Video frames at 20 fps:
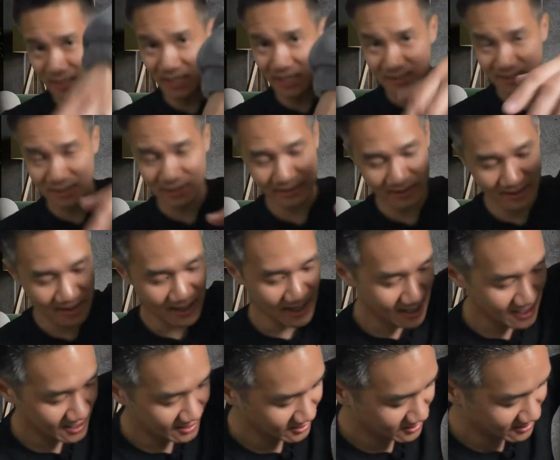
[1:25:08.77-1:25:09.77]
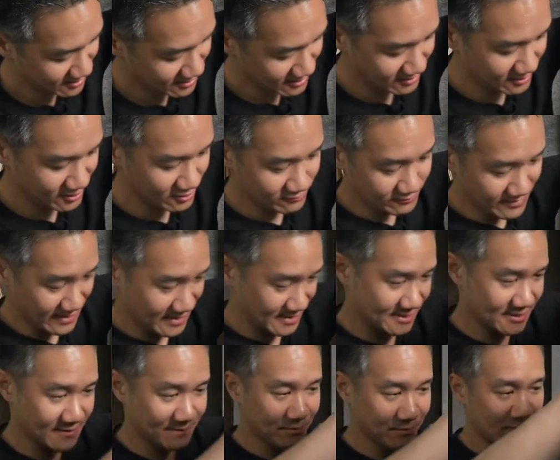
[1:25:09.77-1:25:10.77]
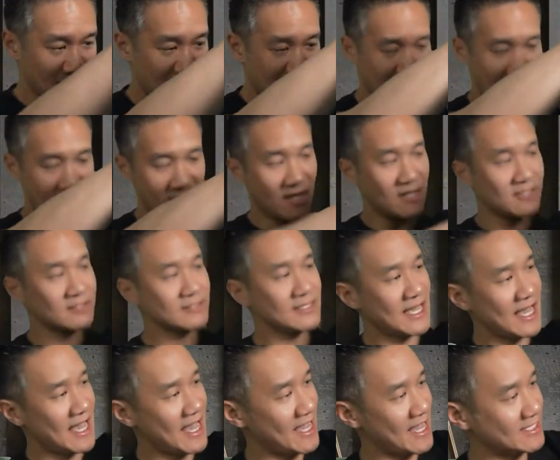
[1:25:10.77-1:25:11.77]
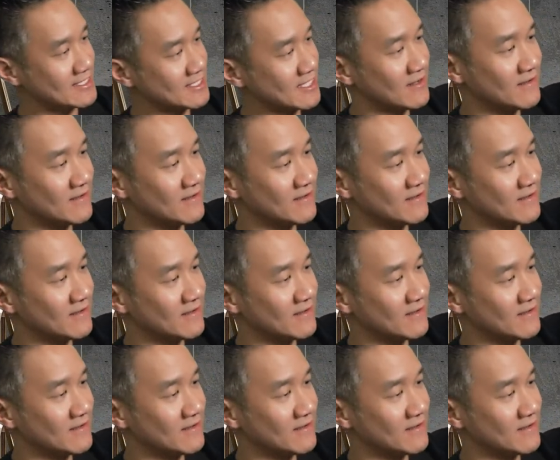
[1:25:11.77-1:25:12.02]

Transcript: it onto your, your, your wrist. It also has